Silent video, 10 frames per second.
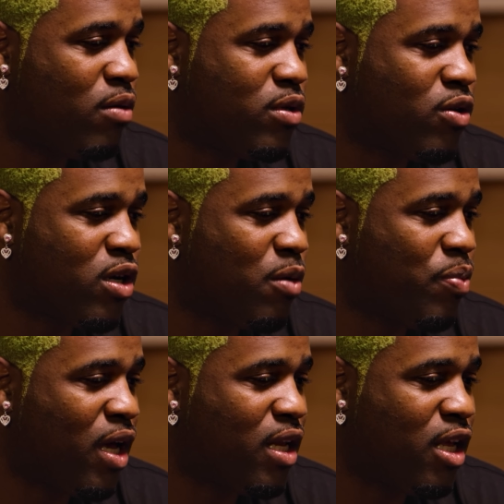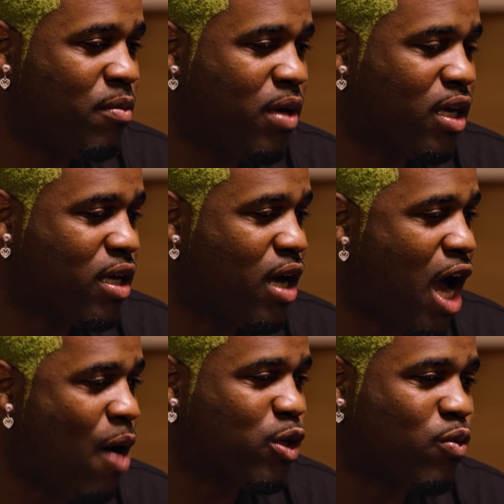During the pandemic,
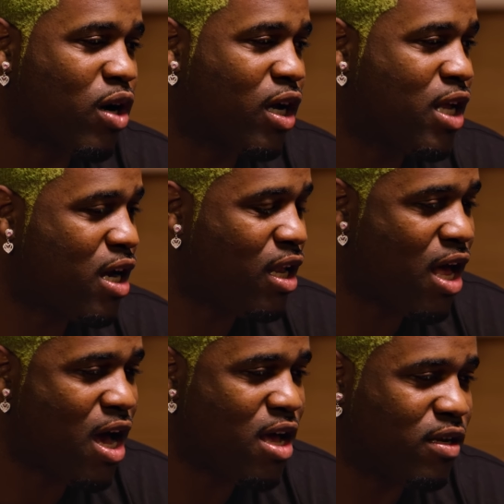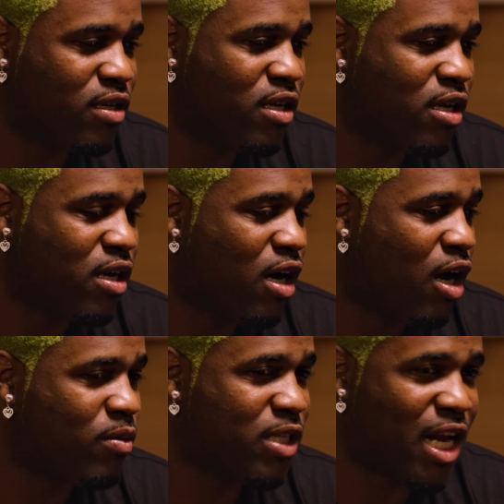I was working out a lot.
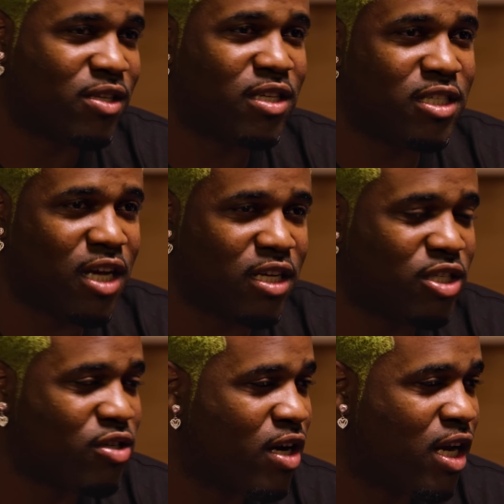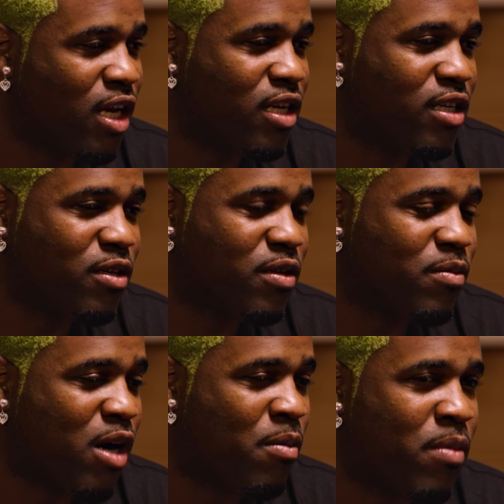Shout out to Just Train,
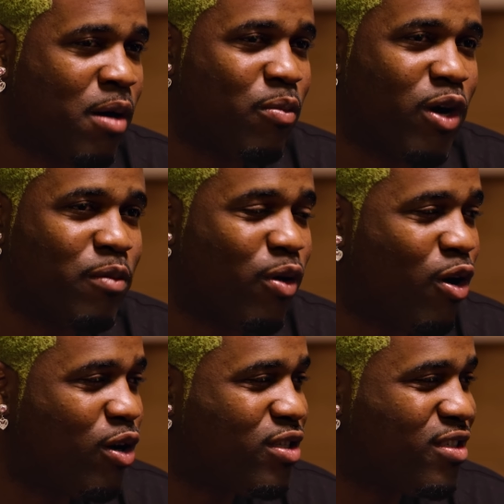my boy Boss.